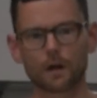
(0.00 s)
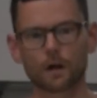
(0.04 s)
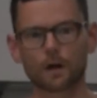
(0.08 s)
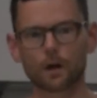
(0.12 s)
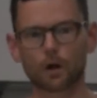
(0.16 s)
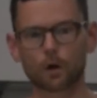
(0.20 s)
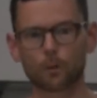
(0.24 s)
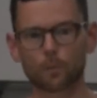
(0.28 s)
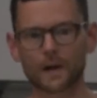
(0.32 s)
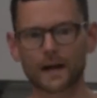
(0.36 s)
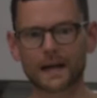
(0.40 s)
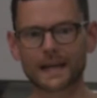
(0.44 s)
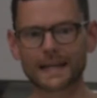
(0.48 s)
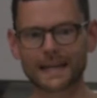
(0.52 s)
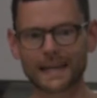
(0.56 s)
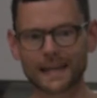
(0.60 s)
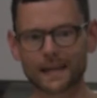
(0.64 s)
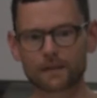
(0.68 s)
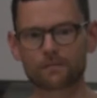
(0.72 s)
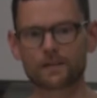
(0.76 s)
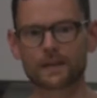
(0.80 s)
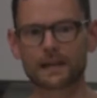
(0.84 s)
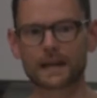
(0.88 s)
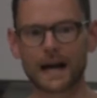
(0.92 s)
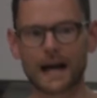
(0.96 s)
or by
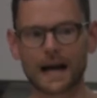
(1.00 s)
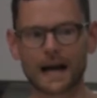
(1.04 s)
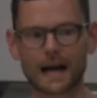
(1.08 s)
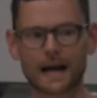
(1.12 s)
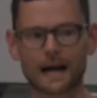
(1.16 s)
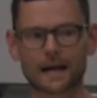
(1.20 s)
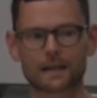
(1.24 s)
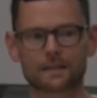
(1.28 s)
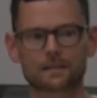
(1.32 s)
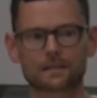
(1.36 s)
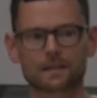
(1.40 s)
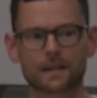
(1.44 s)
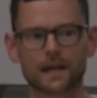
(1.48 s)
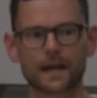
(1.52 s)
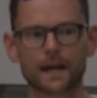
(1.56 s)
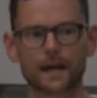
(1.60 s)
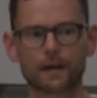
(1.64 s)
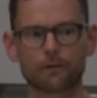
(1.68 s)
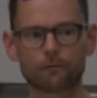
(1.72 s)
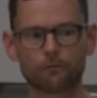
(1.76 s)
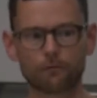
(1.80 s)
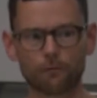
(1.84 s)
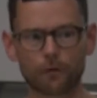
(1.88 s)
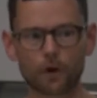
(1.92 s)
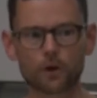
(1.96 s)
giving art a
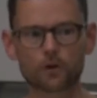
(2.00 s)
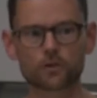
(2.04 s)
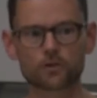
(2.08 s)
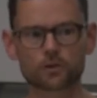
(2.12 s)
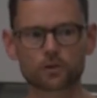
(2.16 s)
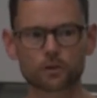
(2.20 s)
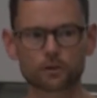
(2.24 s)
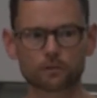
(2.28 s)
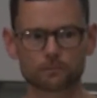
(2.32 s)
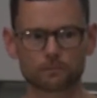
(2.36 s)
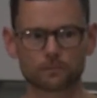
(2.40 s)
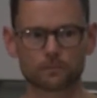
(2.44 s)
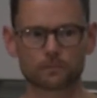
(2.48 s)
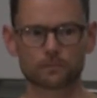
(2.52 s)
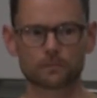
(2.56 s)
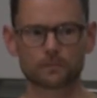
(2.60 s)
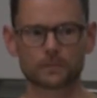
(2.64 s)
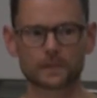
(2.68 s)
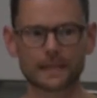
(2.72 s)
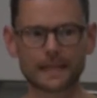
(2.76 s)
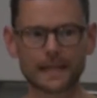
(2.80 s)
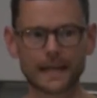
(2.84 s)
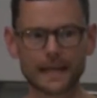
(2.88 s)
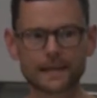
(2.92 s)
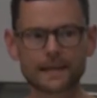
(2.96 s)
function
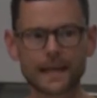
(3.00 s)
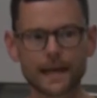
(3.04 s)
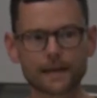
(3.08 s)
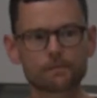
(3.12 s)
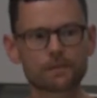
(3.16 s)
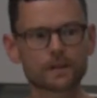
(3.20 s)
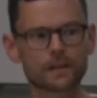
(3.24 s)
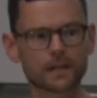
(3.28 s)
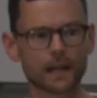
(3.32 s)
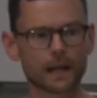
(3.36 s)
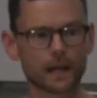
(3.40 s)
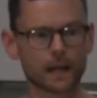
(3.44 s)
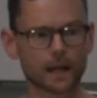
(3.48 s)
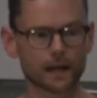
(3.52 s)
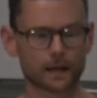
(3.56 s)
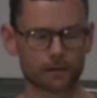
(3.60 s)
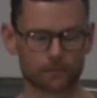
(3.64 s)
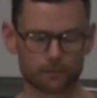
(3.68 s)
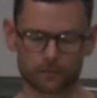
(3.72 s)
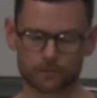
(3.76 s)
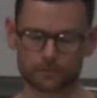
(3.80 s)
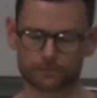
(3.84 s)
in everyday life.